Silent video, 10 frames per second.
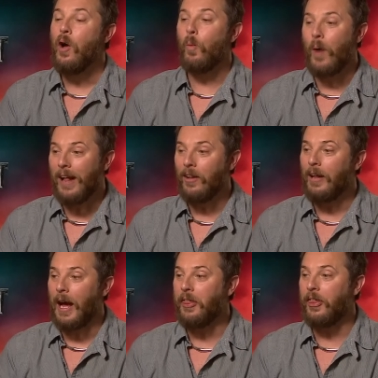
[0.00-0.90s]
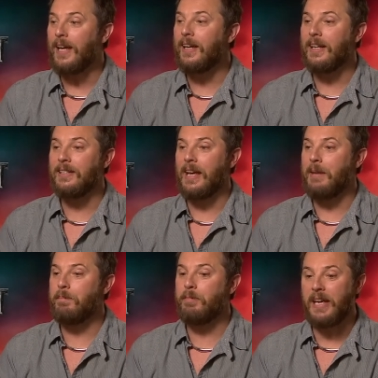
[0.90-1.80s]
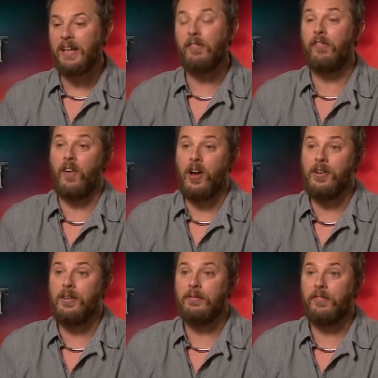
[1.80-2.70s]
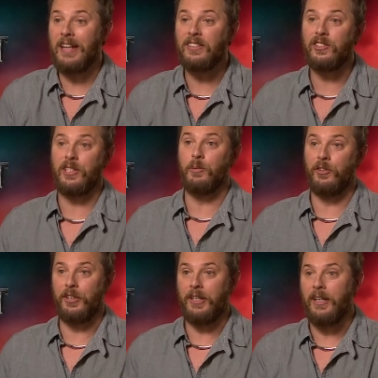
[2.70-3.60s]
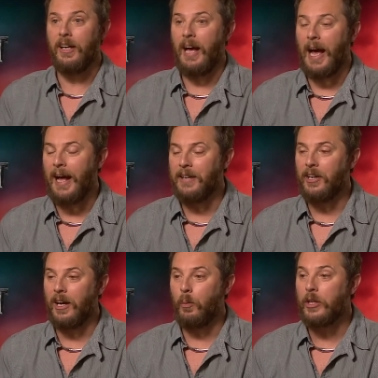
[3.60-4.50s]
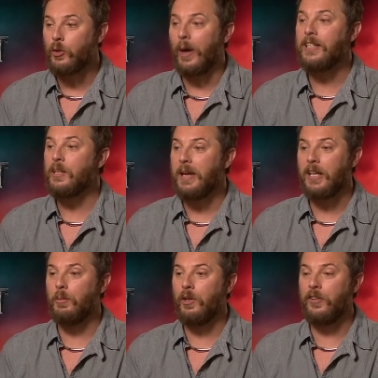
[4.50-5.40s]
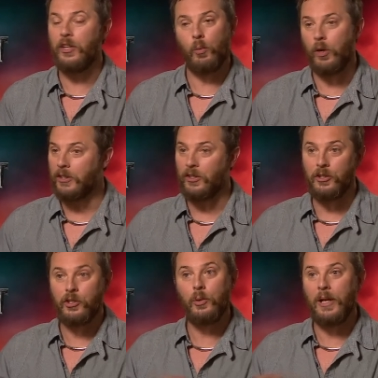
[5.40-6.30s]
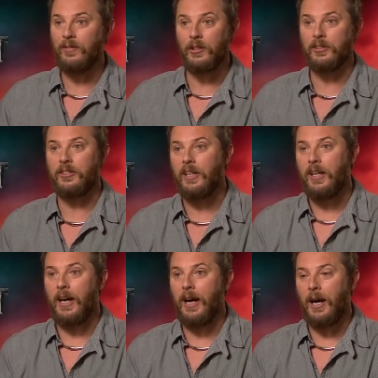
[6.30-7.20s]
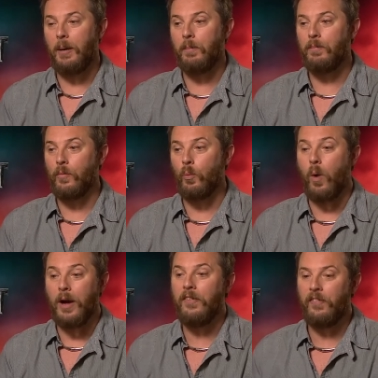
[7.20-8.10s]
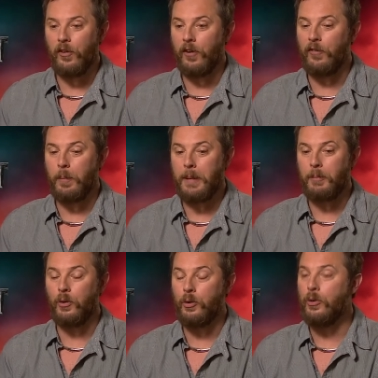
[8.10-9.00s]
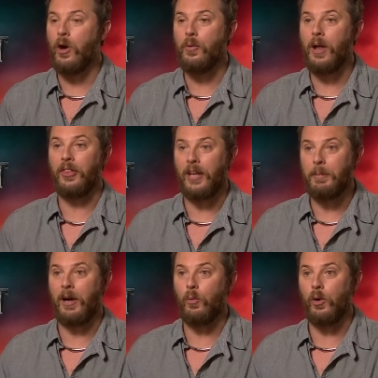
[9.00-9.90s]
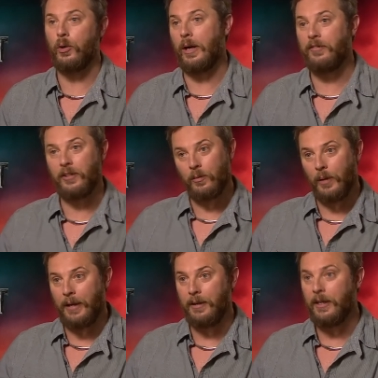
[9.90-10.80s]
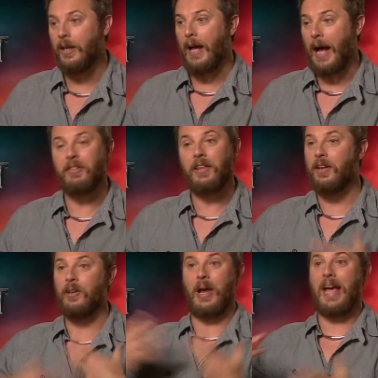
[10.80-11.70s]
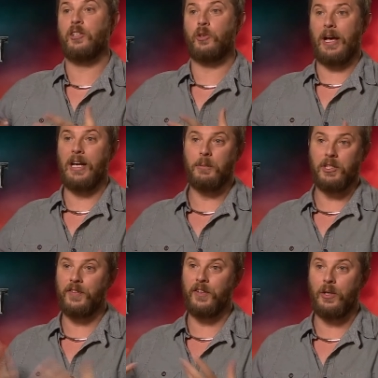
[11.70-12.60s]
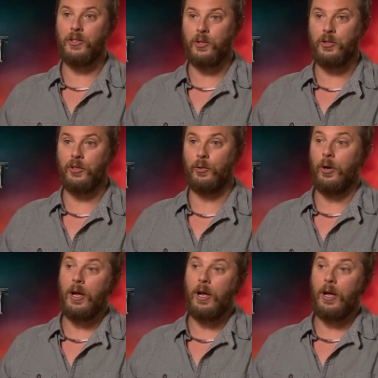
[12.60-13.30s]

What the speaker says: Well, I think it is a big, fun fantasy movie. And we tried to make a movie that works on 2 levels. One for people who know nothing about Warcraft, and then there are extra elements for those who do.